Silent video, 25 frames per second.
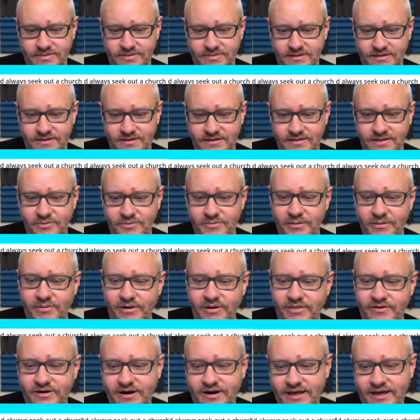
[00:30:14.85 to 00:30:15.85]
Well, my
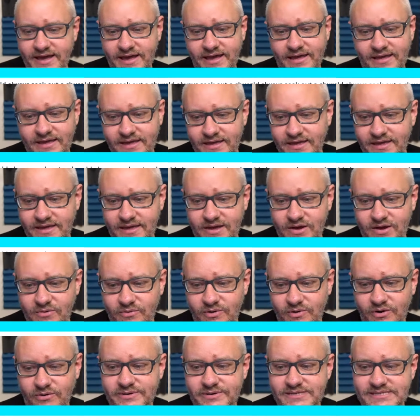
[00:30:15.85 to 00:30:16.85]
brother and I
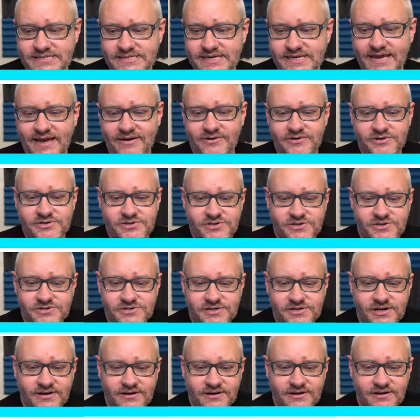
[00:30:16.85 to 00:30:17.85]
would always seek out a church
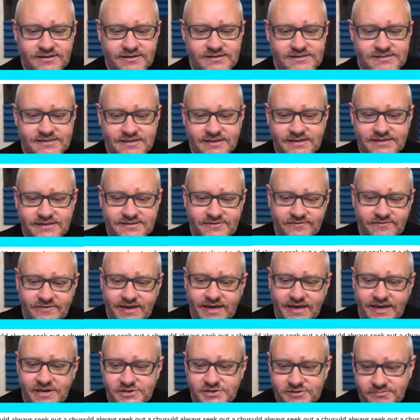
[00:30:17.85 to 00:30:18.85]
on Sundays on
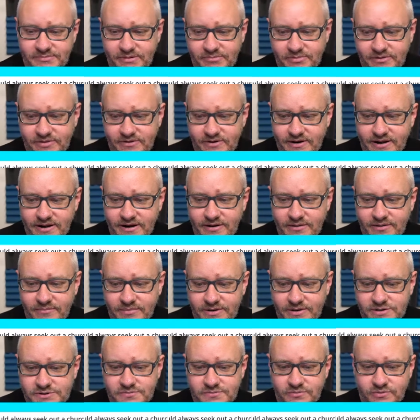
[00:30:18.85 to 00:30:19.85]
vacation. My brother and I are
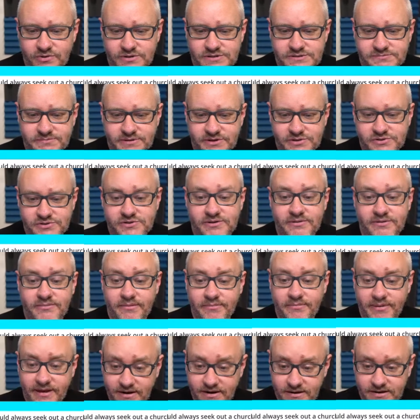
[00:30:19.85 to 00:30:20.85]
much more spiritual than my
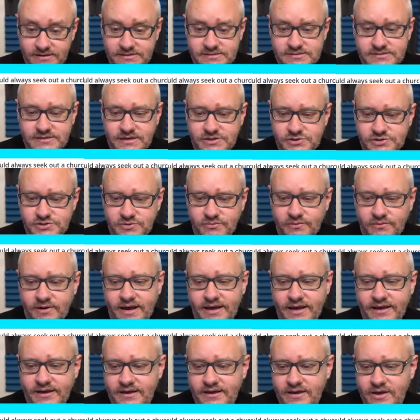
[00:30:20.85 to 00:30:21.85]
parents. Not sure
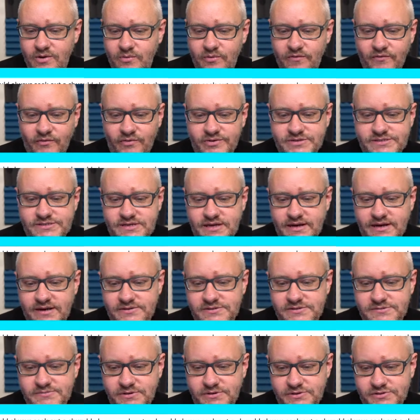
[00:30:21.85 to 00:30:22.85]
why. We've always sought out
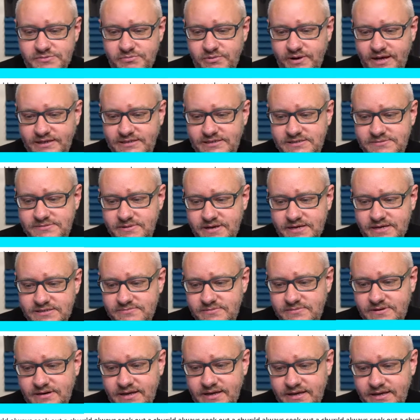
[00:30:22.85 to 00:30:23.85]
spiritual practice. My
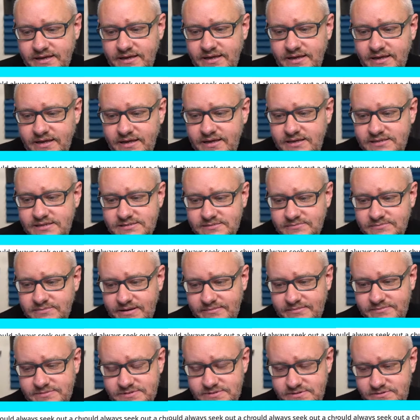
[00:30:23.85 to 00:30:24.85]
husband and I
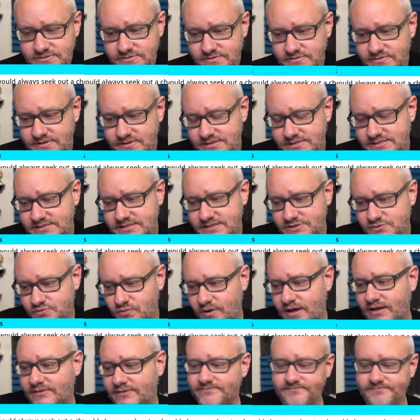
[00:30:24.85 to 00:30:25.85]
sometimes do this as well.